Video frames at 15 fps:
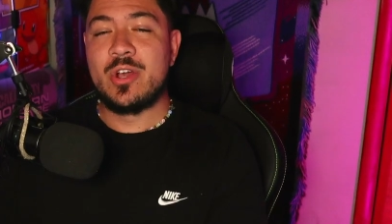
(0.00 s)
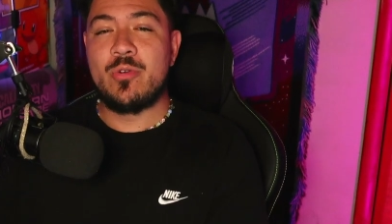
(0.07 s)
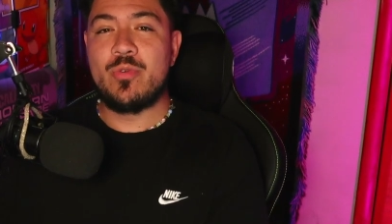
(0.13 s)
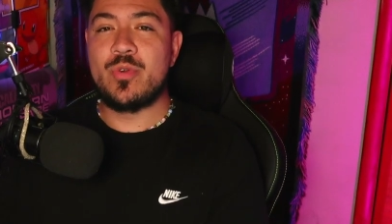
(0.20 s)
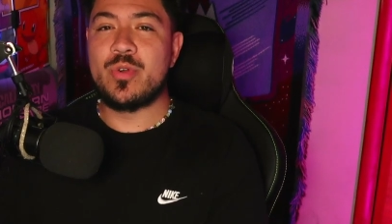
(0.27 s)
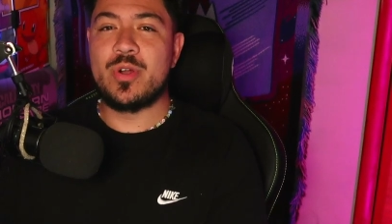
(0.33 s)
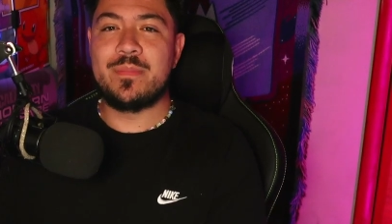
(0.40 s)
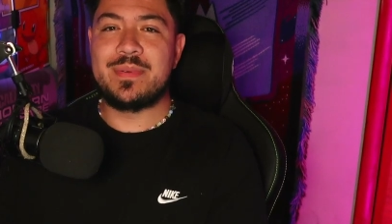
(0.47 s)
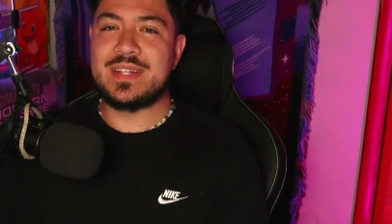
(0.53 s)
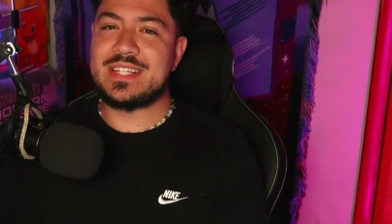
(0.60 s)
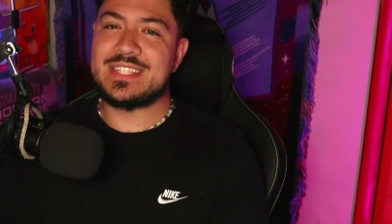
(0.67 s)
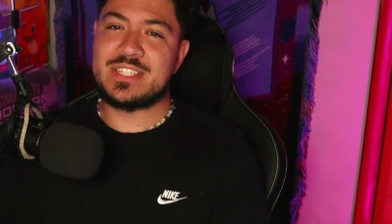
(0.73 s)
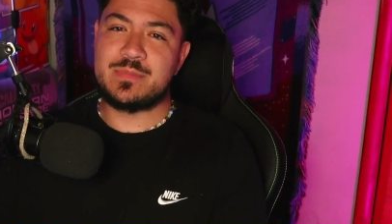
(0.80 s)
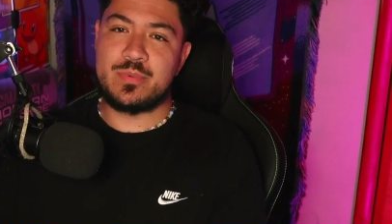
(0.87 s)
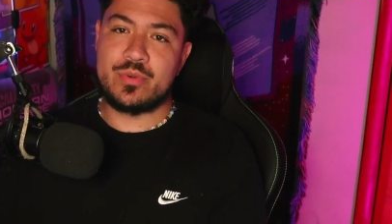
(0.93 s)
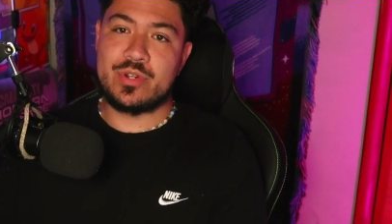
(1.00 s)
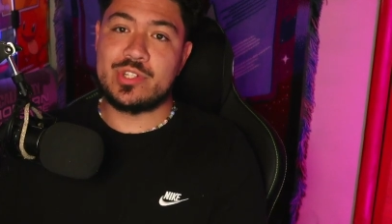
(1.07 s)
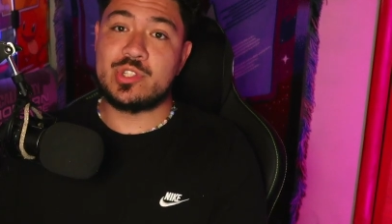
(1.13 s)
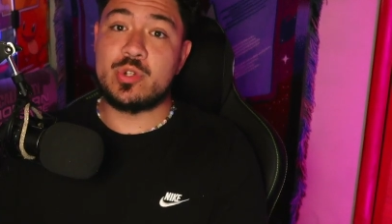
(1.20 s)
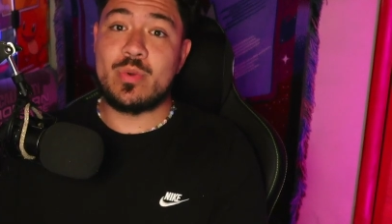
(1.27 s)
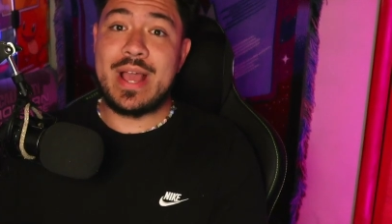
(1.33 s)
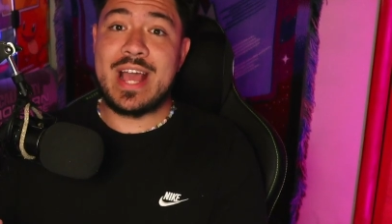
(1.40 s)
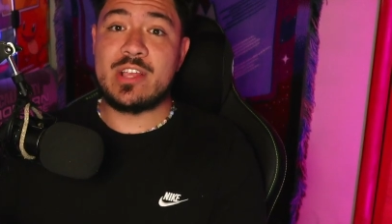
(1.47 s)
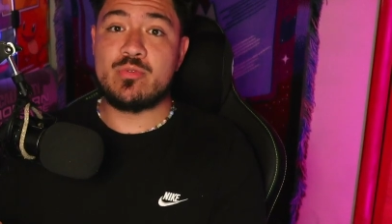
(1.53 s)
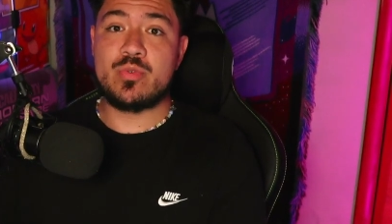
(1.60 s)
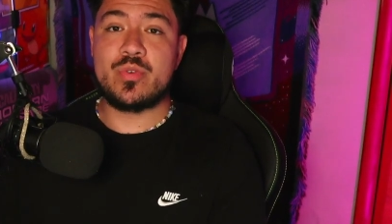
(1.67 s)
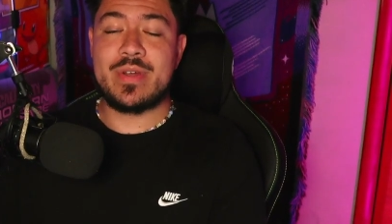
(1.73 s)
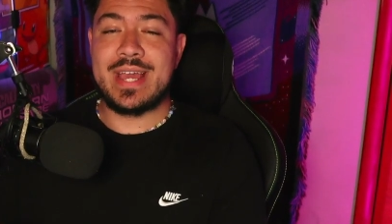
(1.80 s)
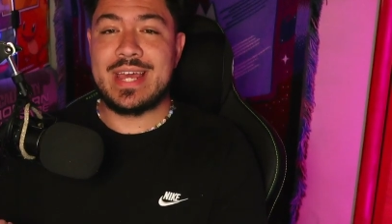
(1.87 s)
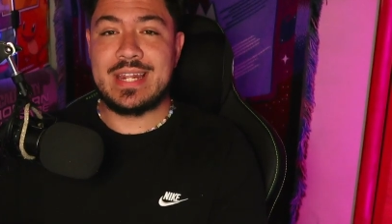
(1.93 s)
We were a bit disappointed, so as we
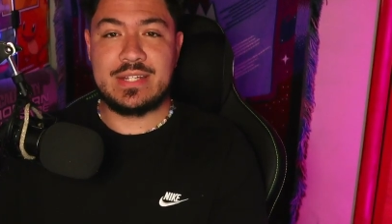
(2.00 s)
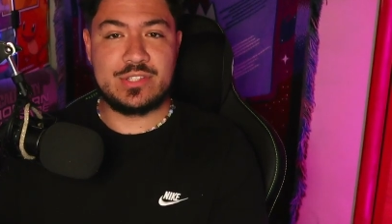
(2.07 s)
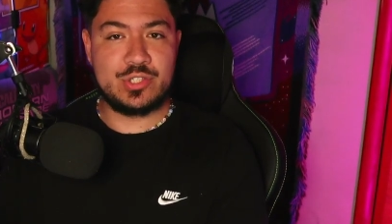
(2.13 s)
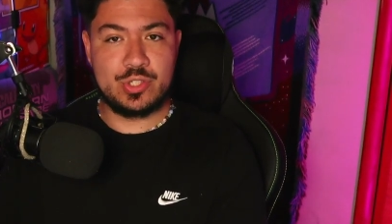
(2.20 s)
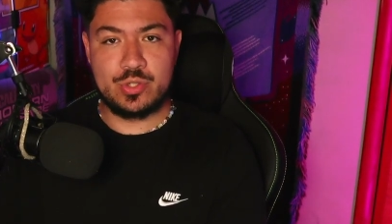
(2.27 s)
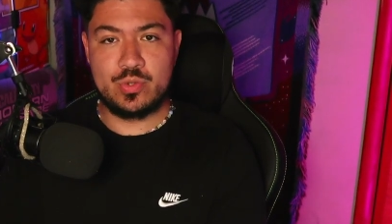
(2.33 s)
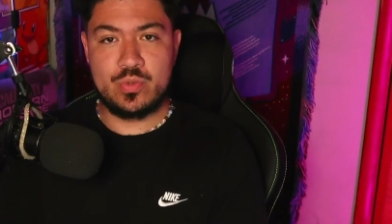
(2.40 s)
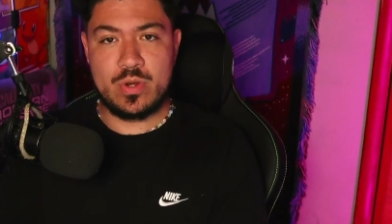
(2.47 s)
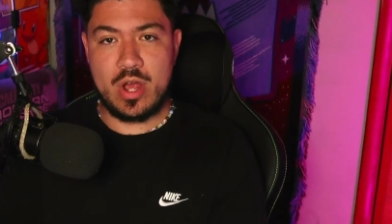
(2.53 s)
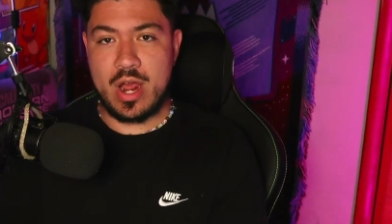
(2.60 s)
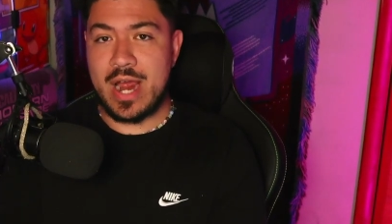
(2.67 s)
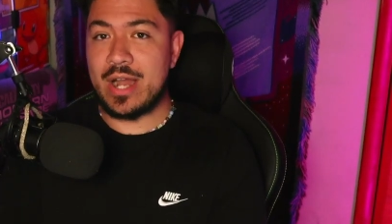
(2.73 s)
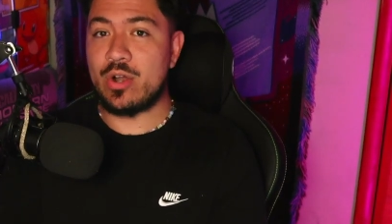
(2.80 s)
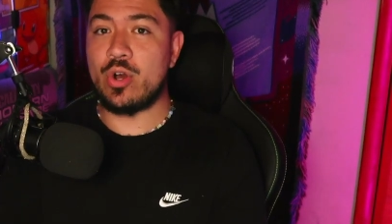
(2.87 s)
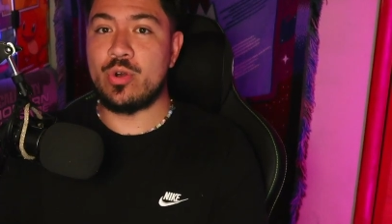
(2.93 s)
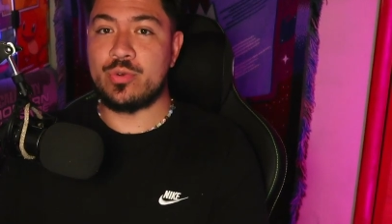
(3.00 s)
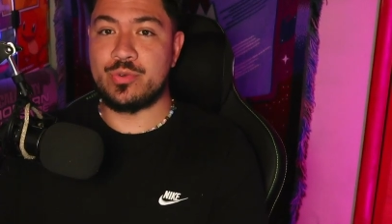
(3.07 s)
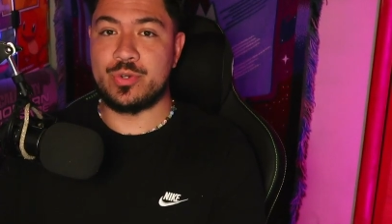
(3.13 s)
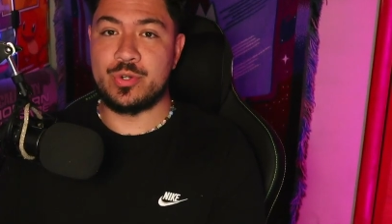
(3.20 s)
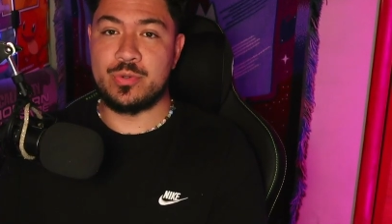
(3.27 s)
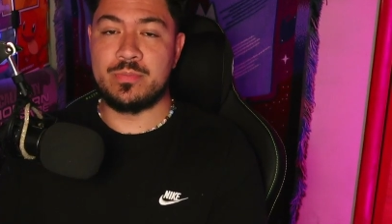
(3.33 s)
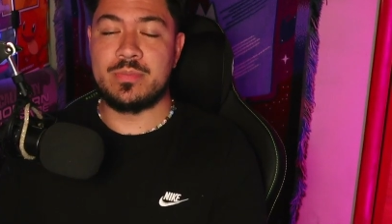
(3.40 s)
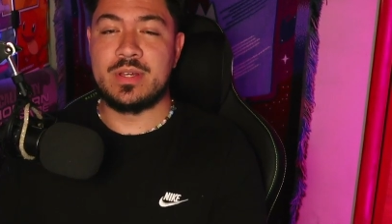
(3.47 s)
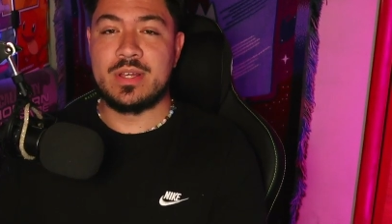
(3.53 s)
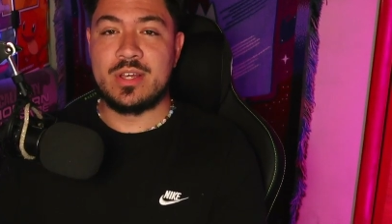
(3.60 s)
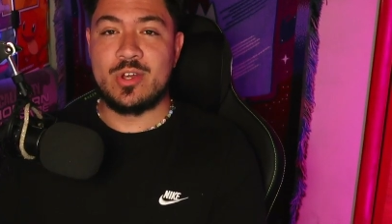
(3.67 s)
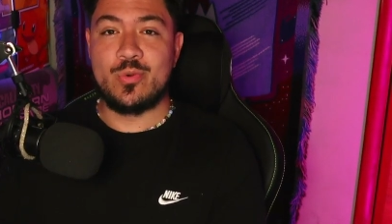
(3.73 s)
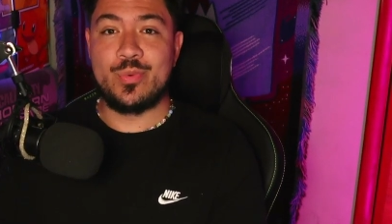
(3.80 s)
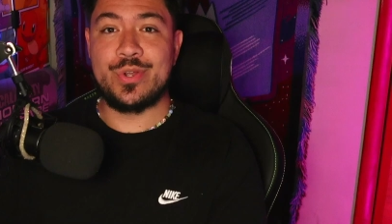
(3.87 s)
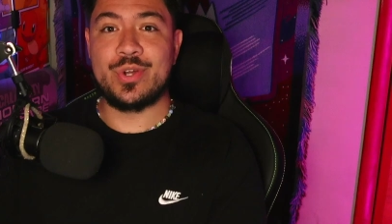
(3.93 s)
were heading to our own room,
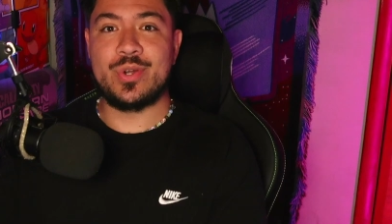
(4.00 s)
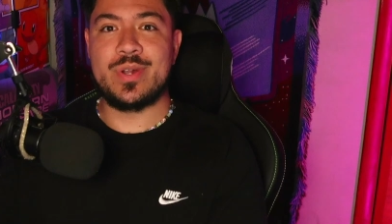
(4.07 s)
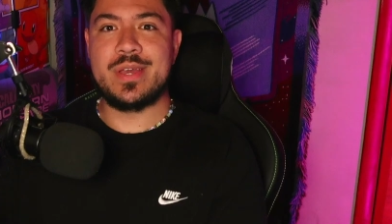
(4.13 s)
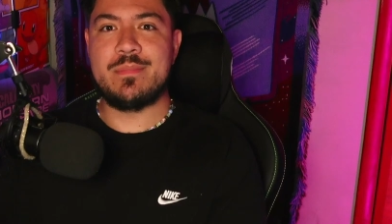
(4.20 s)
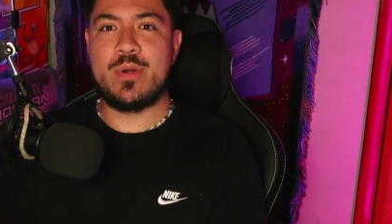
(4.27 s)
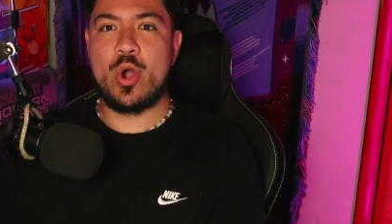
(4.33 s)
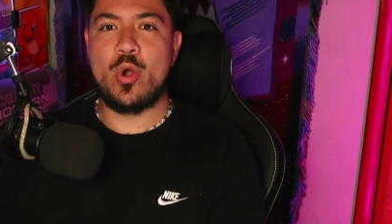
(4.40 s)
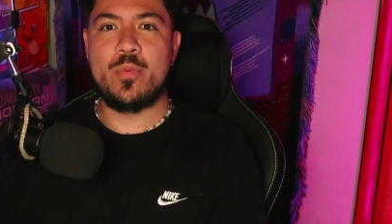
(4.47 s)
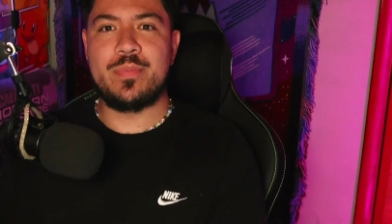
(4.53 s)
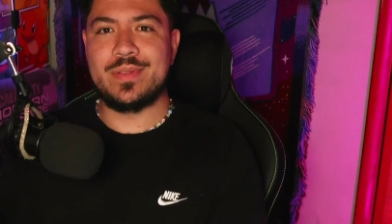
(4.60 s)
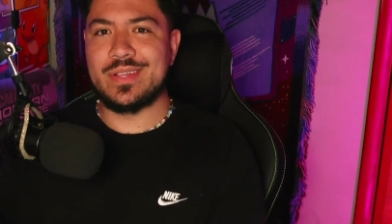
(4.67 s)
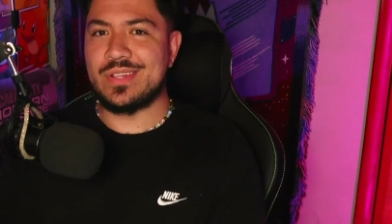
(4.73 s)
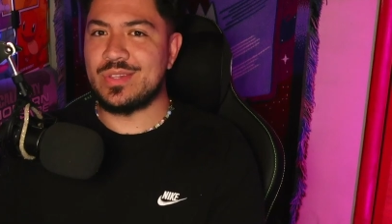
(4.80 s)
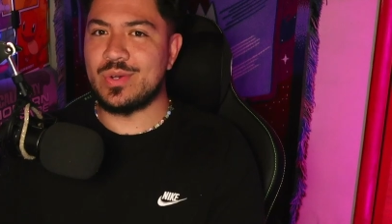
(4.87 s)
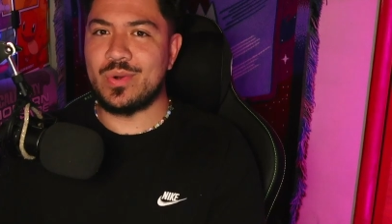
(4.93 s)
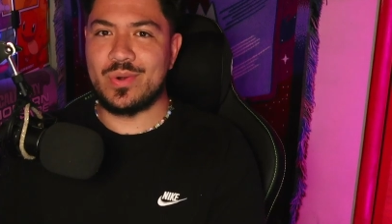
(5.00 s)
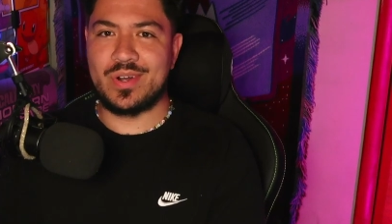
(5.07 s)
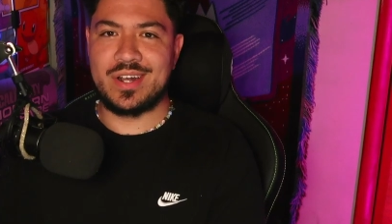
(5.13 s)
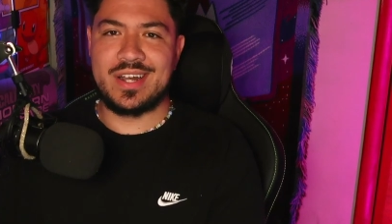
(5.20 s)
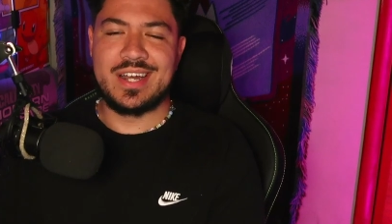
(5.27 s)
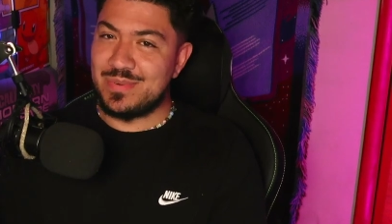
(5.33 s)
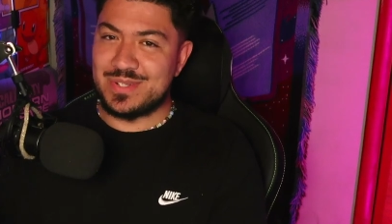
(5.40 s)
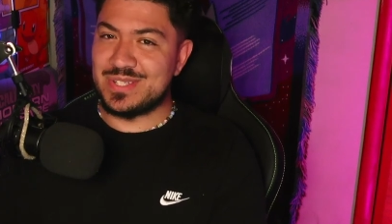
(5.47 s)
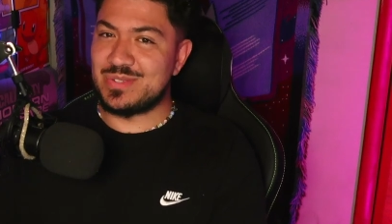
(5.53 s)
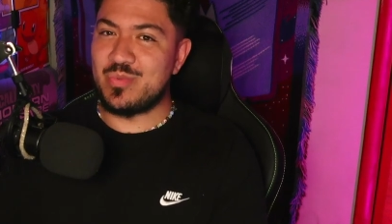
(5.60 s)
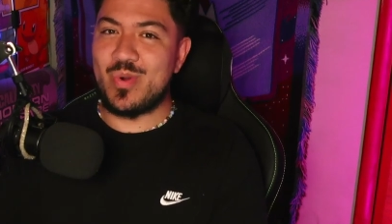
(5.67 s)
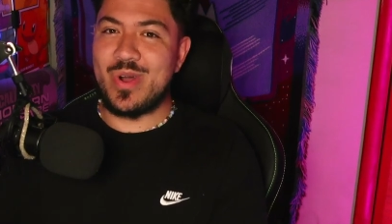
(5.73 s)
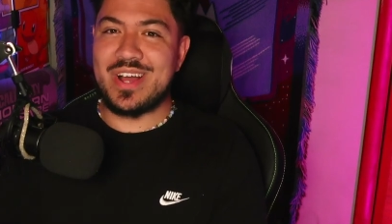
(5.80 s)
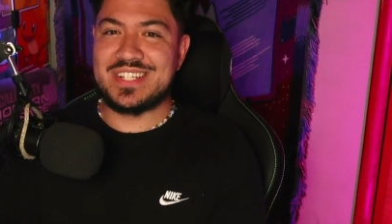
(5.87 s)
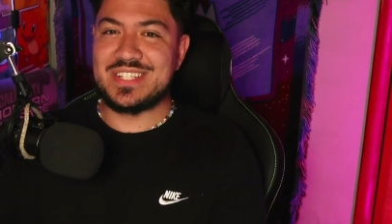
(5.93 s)
we heard him open the door. Just
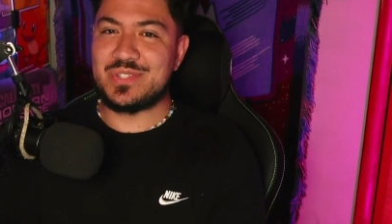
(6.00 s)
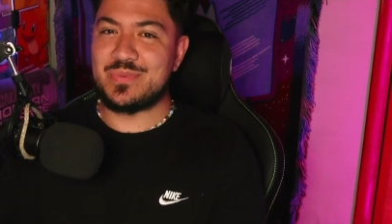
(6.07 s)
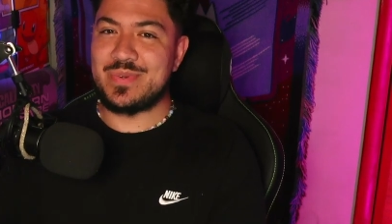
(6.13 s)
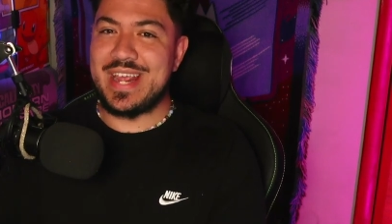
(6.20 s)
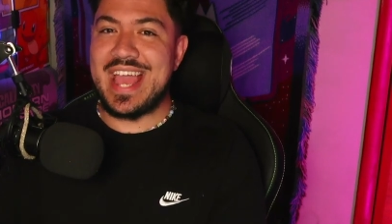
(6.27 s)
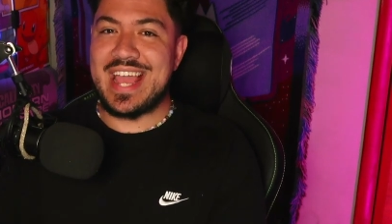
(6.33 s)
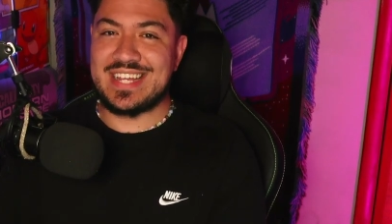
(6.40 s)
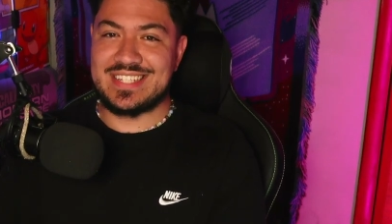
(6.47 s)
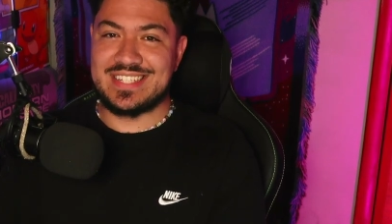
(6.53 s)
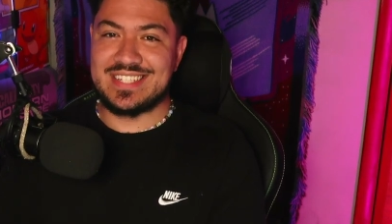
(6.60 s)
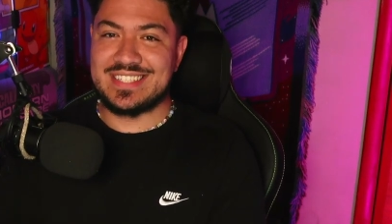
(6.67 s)
watch his reaction.